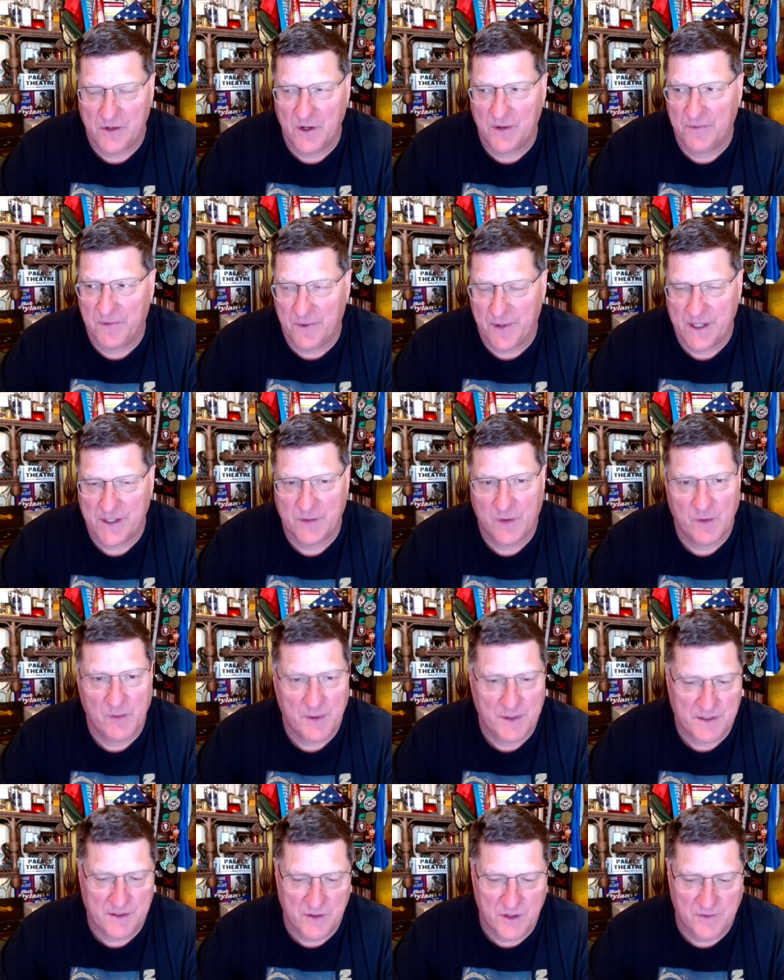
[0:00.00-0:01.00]
what's good for Israel,
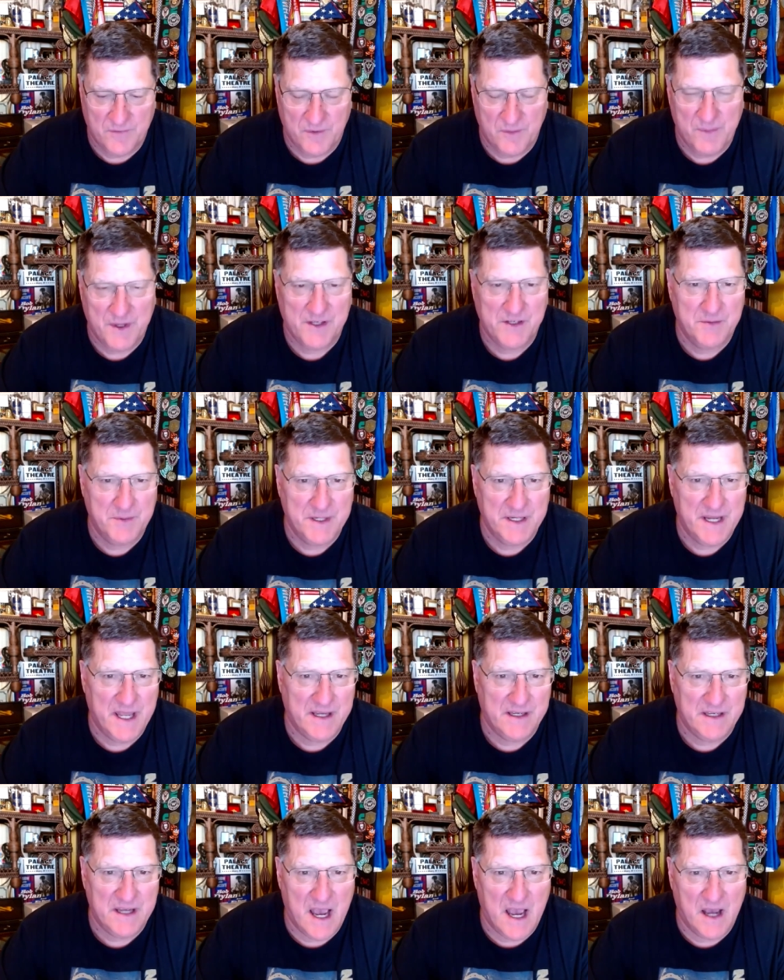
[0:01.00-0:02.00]
what's good for Benjamin
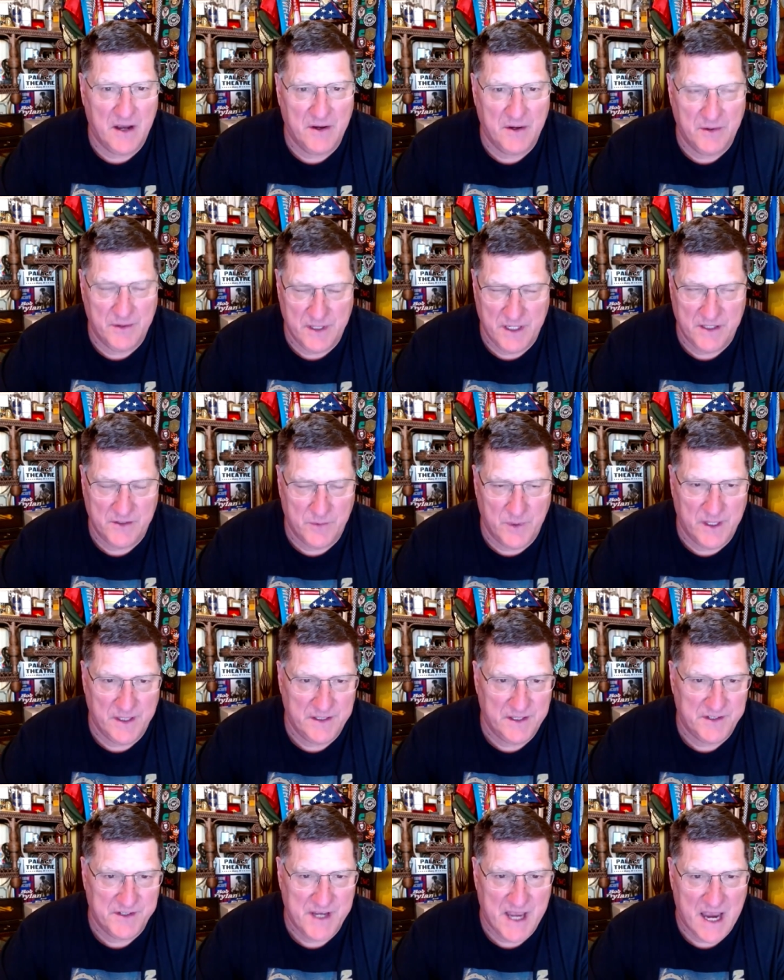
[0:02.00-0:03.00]
Netanyahu, and he's
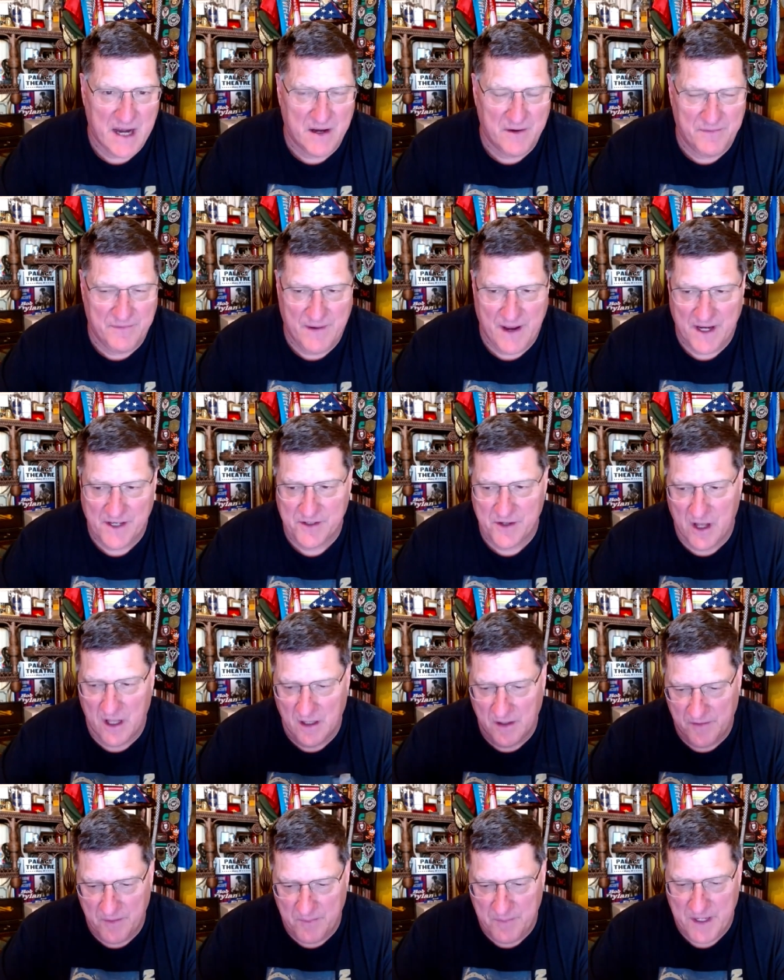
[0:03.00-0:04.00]
willing to sacrifice
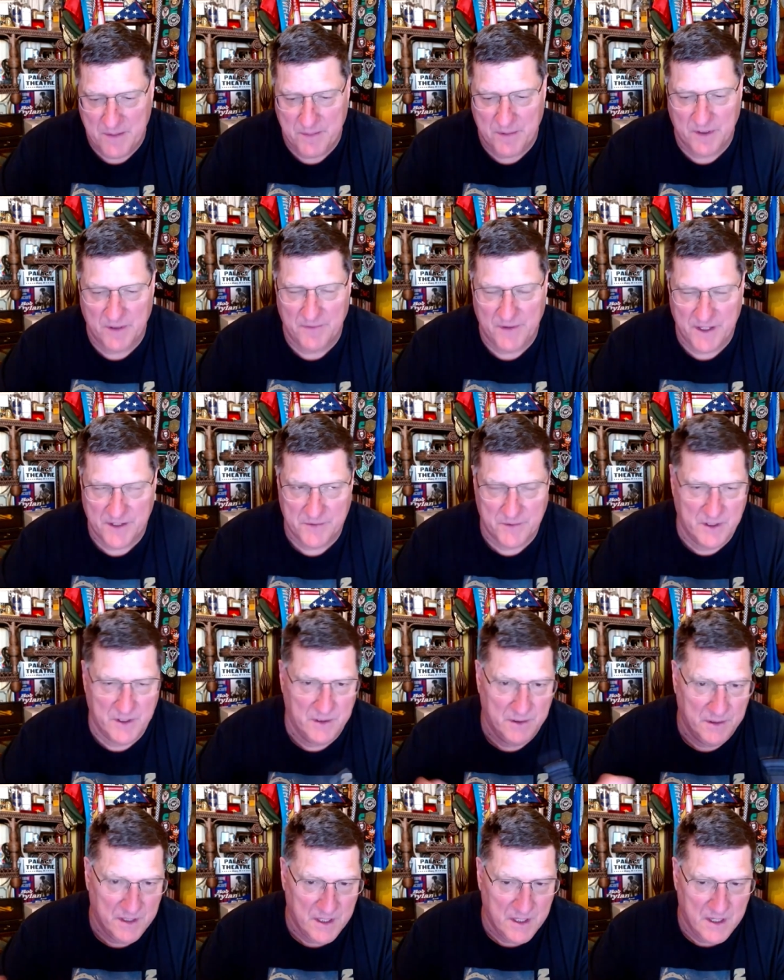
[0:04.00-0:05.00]
all of the people of
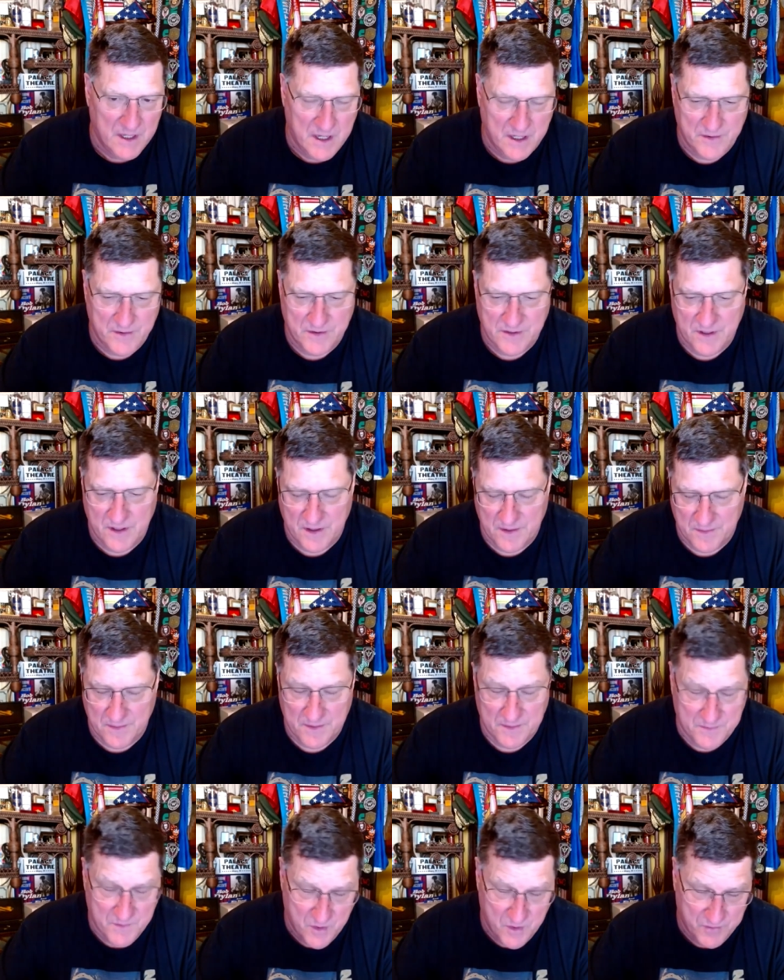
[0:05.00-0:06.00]
Israel, over
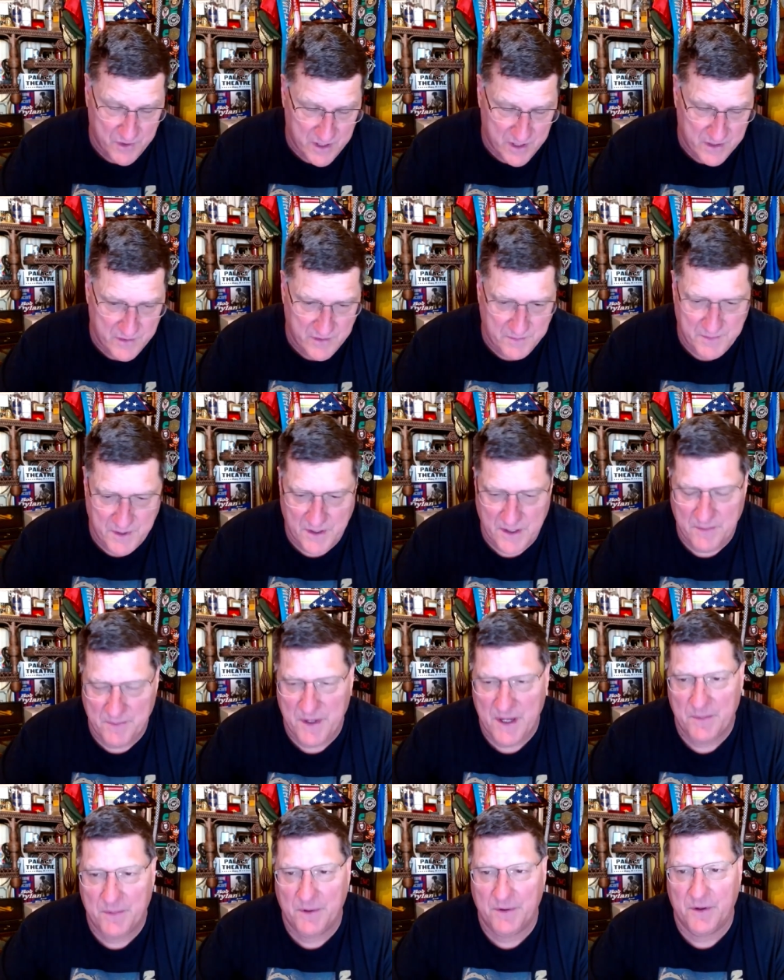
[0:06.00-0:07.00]
100
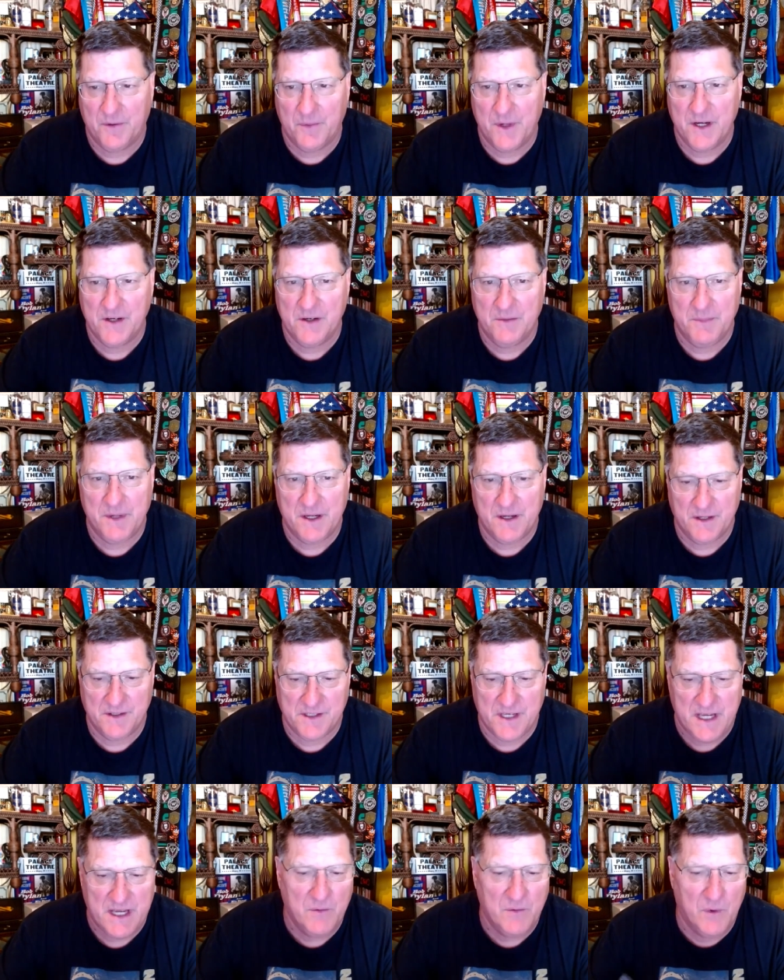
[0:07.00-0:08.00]
million people in the region,
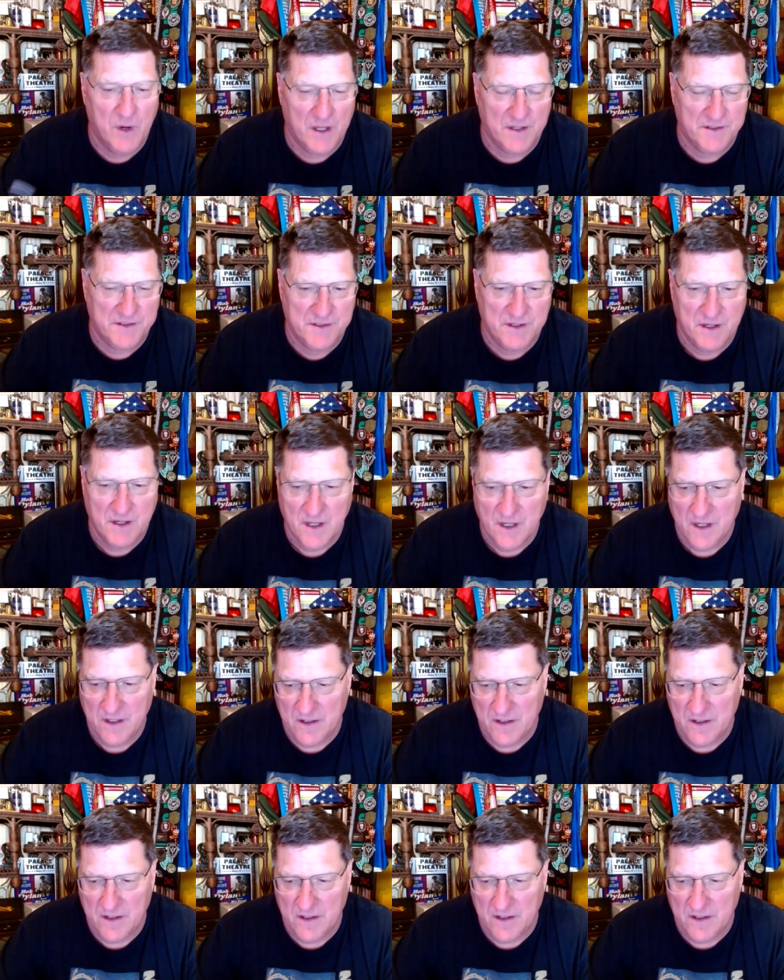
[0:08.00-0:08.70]
because he wants